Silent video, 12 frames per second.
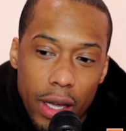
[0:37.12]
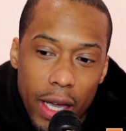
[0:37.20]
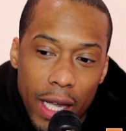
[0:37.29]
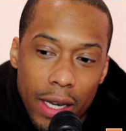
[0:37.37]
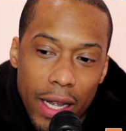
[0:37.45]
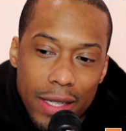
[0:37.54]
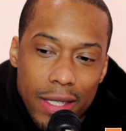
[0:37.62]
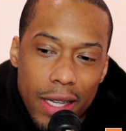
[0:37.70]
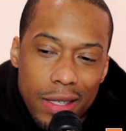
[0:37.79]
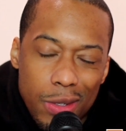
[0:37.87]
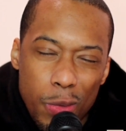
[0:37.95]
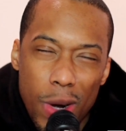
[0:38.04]
and that
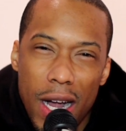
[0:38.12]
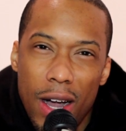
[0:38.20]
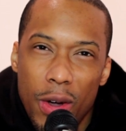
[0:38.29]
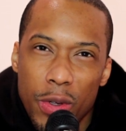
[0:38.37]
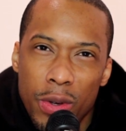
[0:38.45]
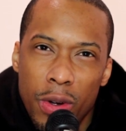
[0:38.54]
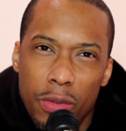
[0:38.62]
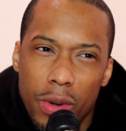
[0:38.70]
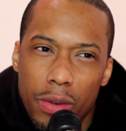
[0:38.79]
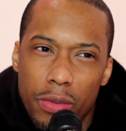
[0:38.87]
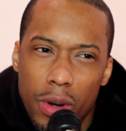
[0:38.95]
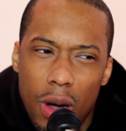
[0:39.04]
takes a while you know
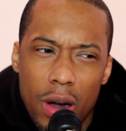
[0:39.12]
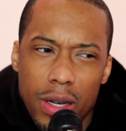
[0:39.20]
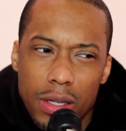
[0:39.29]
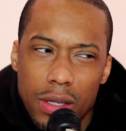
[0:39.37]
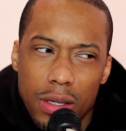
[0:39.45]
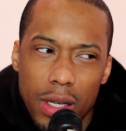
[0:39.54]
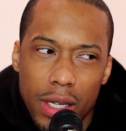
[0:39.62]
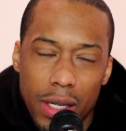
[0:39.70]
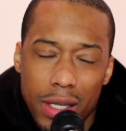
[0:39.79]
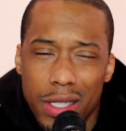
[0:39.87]
for for artists and,